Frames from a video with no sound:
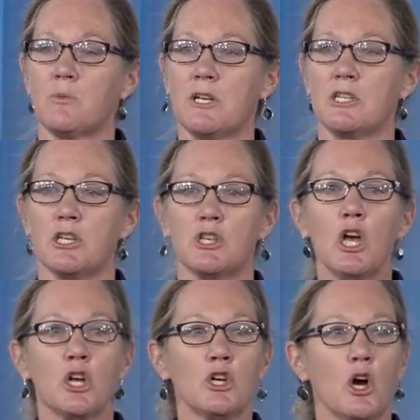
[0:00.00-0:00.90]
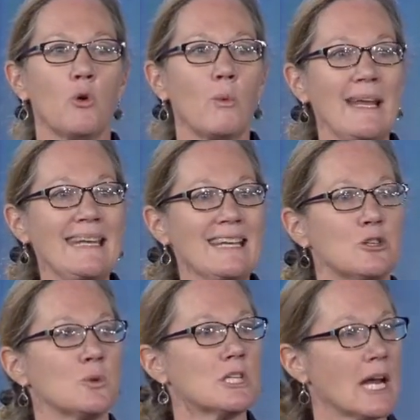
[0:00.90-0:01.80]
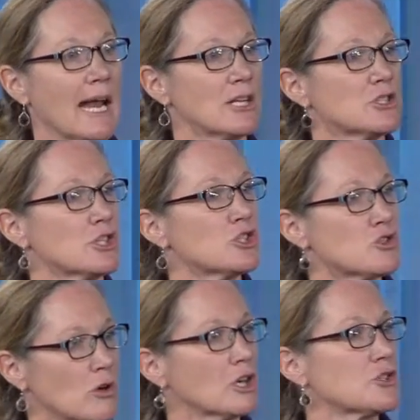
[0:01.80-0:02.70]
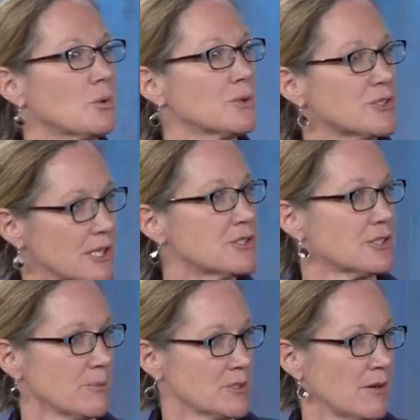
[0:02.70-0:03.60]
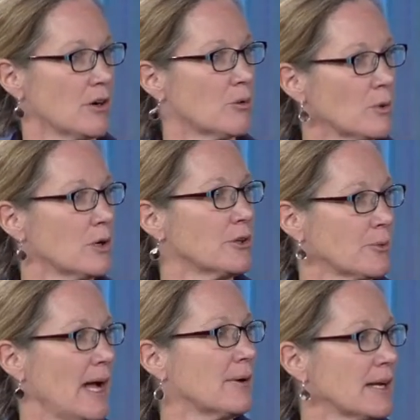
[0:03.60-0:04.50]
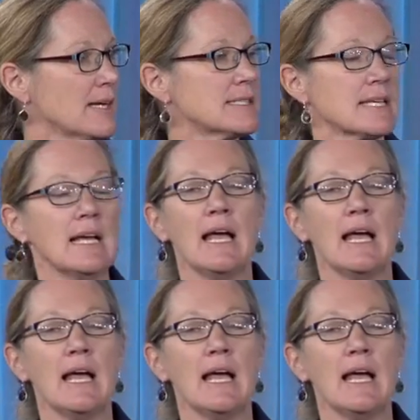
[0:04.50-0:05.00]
which is no, we need to change the structural systems of our world around us.